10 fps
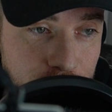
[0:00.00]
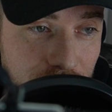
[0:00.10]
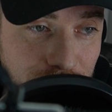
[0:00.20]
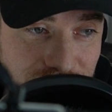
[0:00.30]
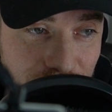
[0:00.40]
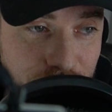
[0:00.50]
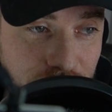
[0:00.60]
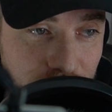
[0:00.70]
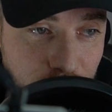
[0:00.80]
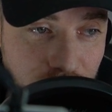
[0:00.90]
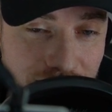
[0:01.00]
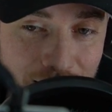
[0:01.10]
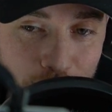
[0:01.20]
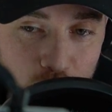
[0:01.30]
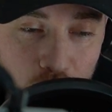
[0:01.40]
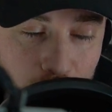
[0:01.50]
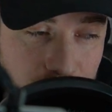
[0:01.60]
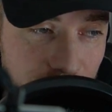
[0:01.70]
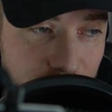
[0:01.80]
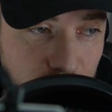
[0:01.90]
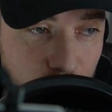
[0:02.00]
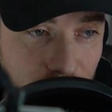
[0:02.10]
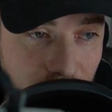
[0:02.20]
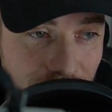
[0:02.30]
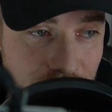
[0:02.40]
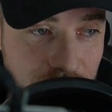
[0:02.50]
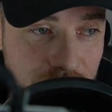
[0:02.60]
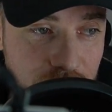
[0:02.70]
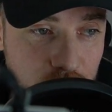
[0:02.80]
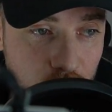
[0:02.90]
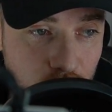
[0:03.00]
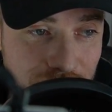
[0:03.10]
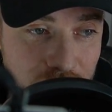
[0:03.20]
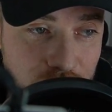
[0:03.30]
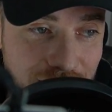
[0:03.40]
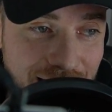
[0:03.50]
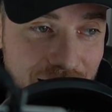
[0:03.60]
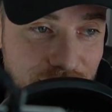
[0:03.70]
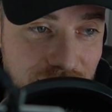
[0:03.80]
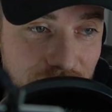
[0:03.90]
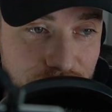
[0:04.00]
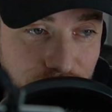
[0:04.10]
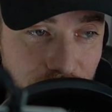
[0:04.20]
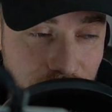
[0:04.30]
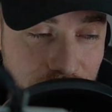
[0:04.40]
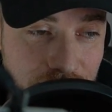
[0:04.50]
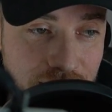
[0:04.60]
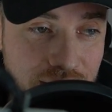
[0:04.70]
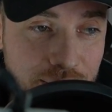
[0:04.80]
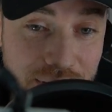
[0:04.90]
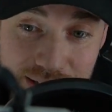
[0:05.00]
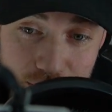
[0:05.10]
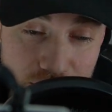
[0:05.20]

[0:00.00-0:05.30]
I'm definitely going to want to capture all the stuff that's going on. So not only did I have a lot of fun because